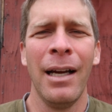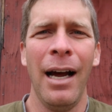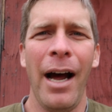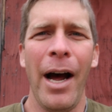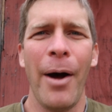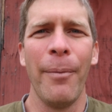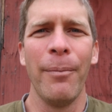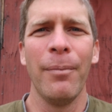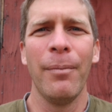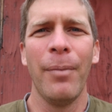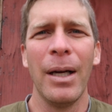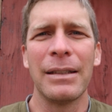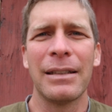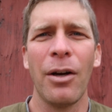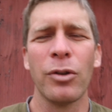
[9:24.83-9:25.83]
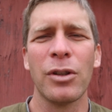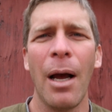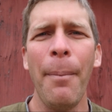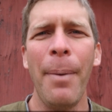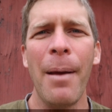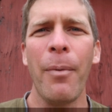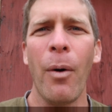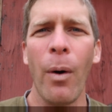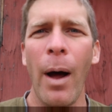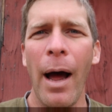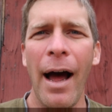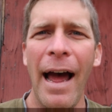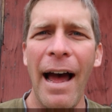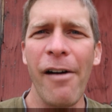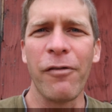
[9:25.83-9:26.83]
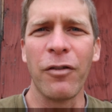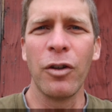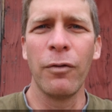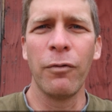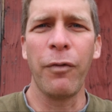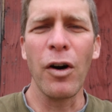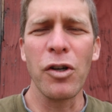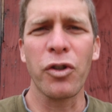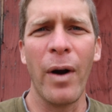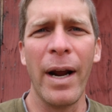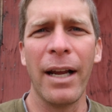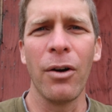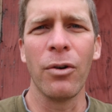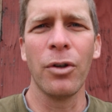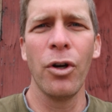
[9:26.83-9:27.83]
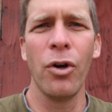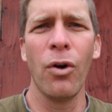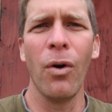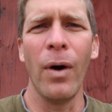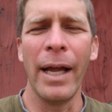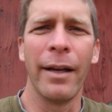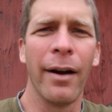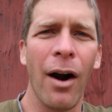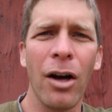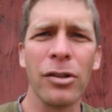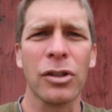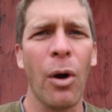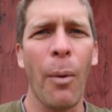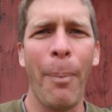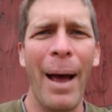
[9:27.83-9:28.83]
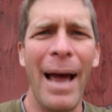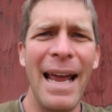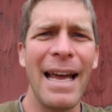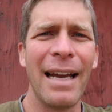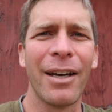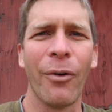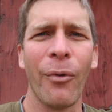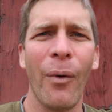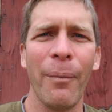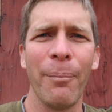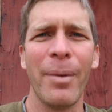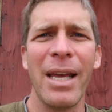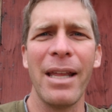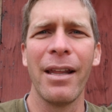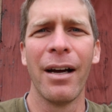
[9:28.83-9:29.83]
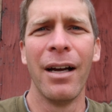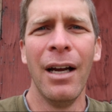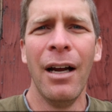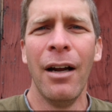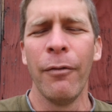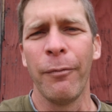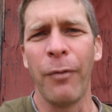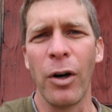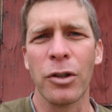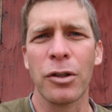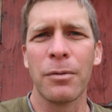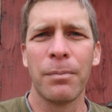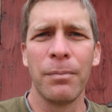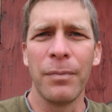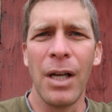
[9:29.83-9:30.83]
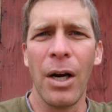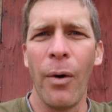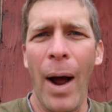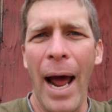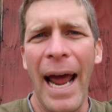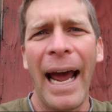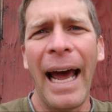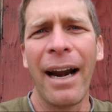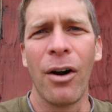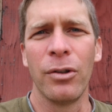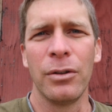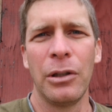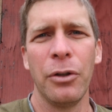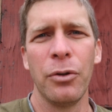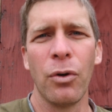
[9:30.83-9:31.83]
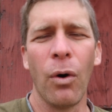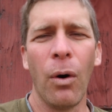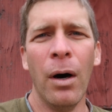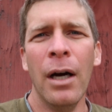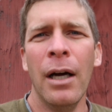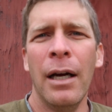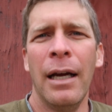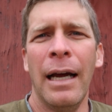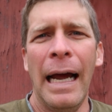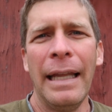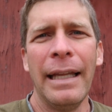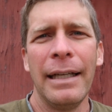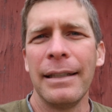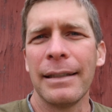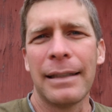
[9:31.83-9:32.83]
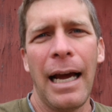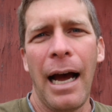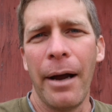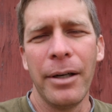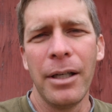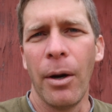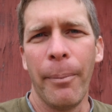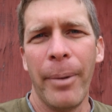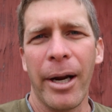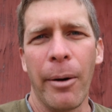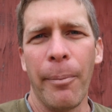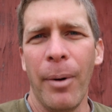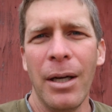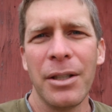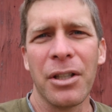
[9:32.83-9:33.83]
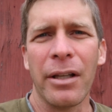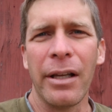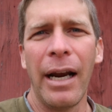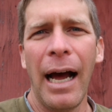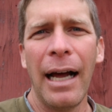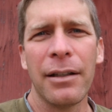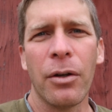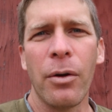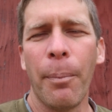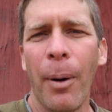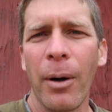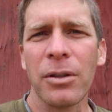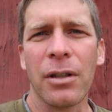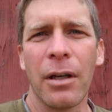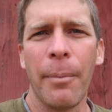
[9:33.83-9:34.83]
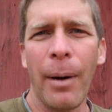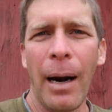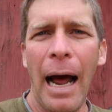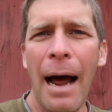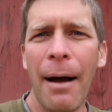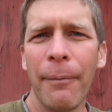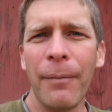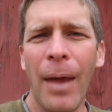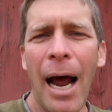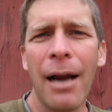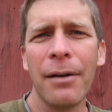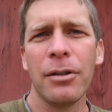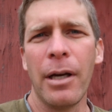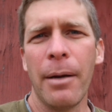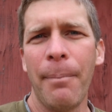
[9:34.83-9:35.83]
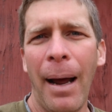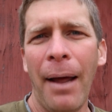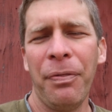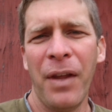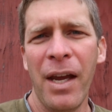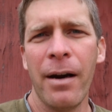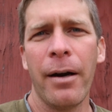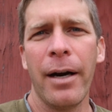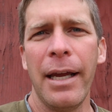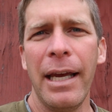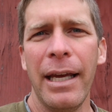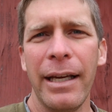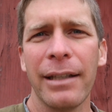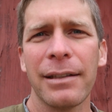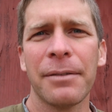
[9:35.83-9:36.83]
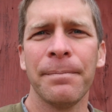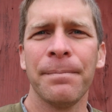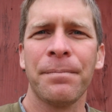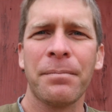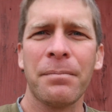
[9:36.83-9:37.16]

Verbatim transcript: Um, but so some people have first rank on Google and they're also paying to be the first, you know, ad on Google. And they just got, you know, bigger budget than I do personally. But I, I in my theory is,